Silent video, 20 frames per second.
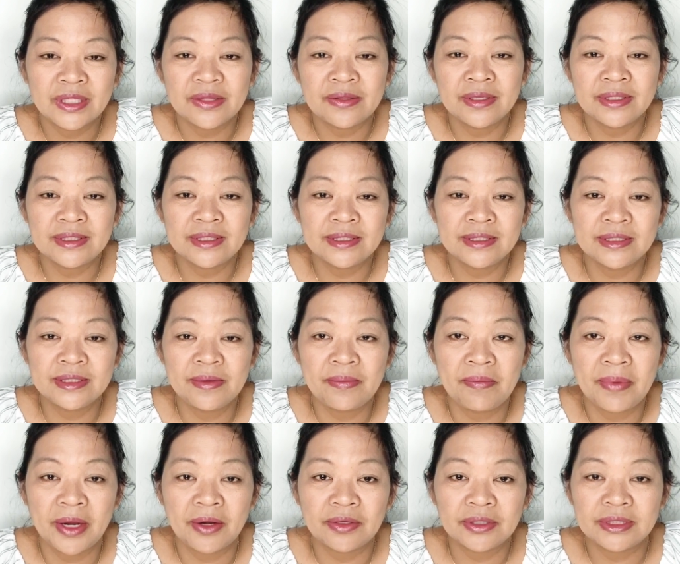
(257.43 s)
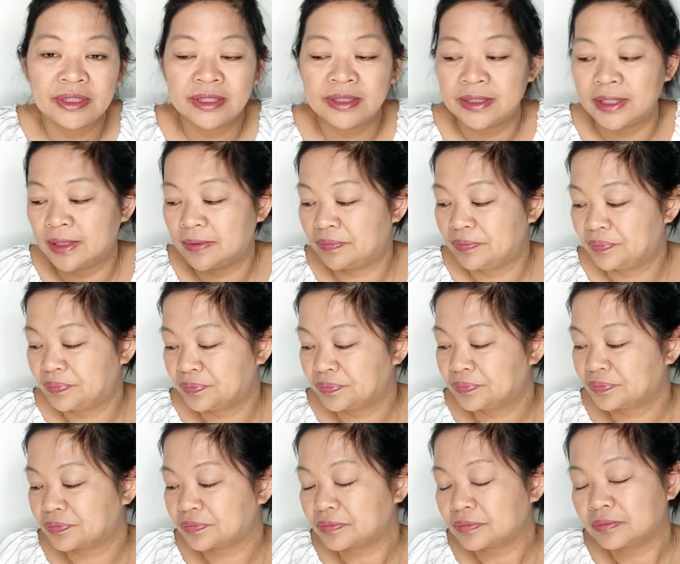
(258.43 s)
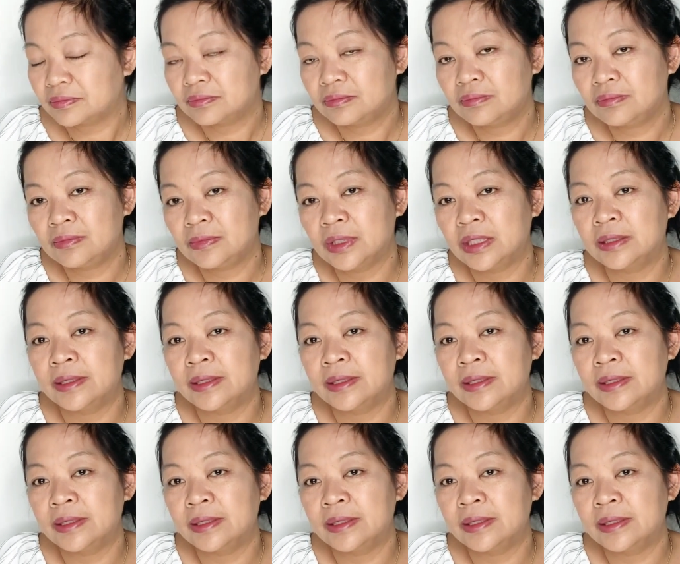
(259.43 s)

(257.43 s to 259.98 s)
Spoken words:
This is the embarrassing thing.